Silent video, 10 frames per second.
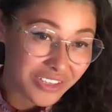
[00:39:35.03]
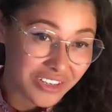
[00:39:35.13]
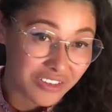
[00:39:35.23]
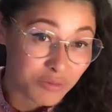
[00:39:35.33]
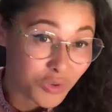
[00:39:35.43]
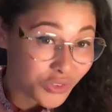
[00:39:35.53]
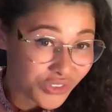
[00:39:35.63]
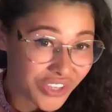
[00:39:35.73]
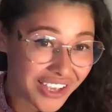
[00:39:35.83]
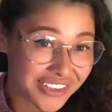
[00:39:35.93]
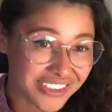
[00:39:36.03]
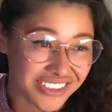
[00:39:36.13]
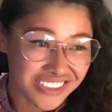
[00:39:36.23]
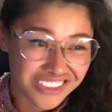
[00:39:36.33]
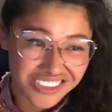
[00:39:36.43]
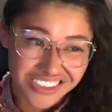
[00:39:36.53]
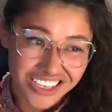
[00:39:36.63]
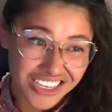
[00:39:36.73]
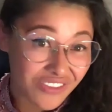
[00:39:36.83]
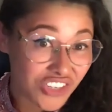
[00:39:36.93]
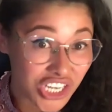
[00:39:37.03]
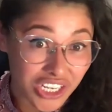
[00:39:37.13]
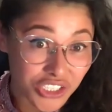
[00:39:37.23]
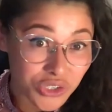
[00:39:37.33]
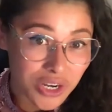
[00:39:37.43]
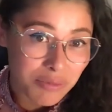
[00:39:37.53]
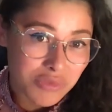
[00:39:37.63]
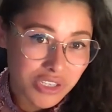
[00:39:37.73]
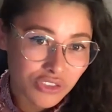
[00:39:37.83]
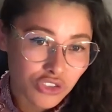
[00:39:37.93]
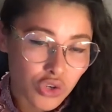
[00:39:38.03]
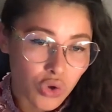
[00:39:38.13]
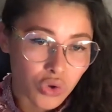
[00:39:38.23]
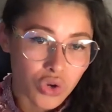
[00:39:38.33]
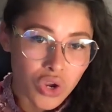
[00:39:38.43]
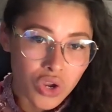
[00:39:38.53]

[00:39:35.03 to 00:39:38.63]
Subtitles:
And in most cases, you can never change your numbers. So